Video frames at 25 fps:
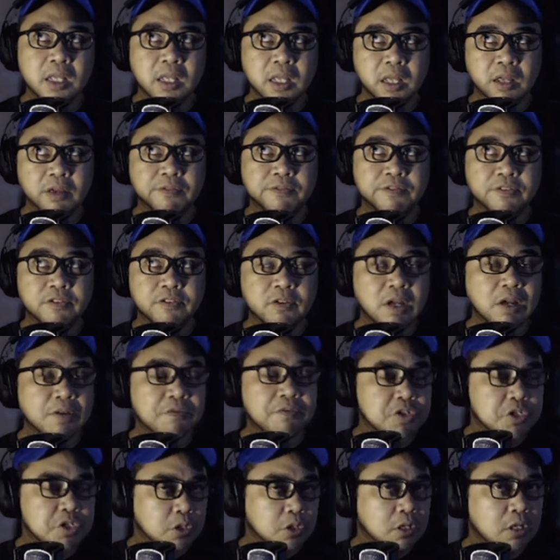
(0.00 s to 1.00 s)
if you have
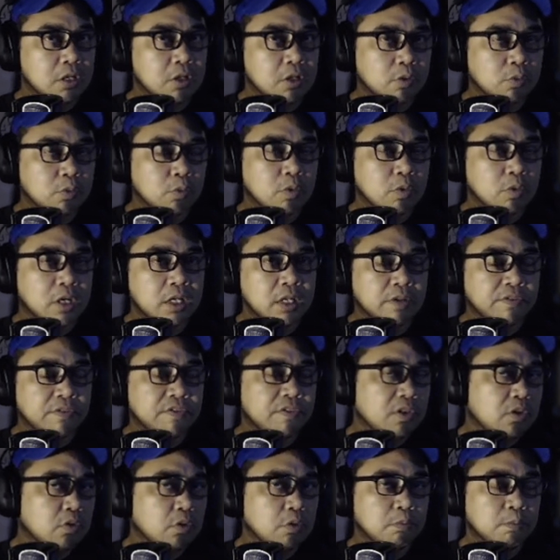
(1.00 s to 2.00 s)
Charlotte, one, if you
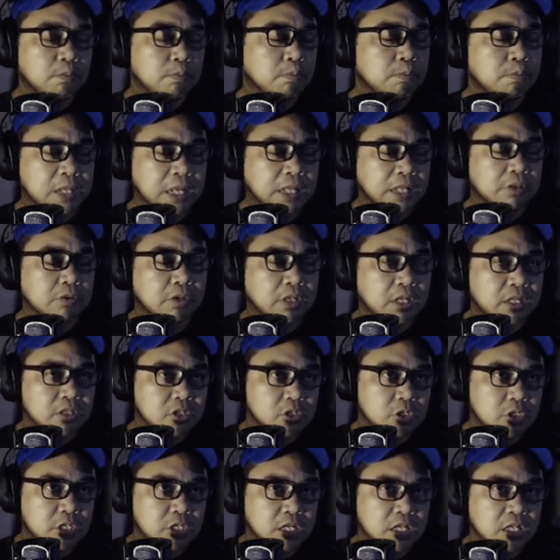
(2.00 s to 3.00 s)
don't plan to get
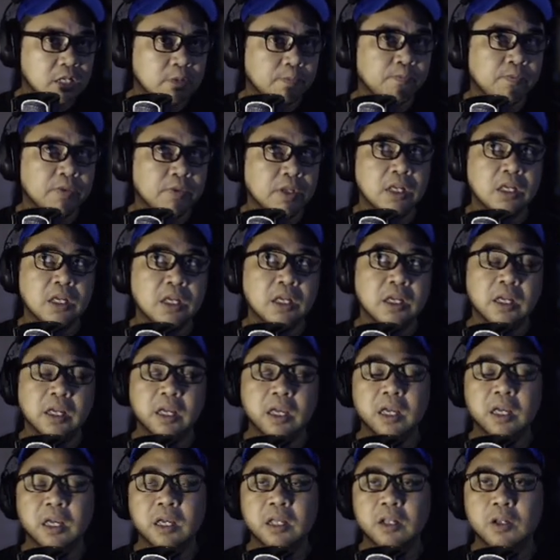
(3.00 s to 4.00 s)
Gin.
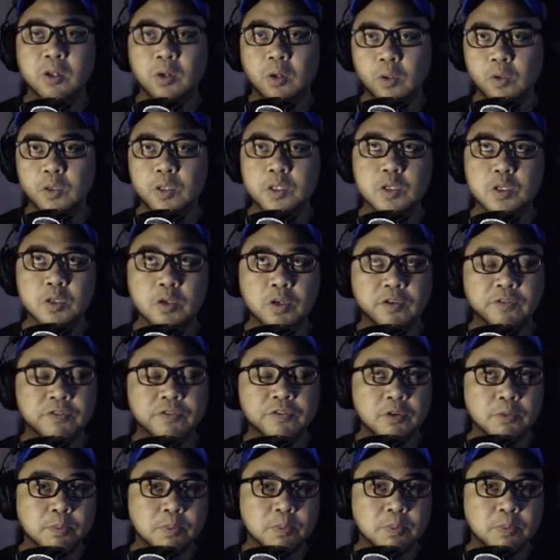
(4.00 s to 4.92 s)
And also if you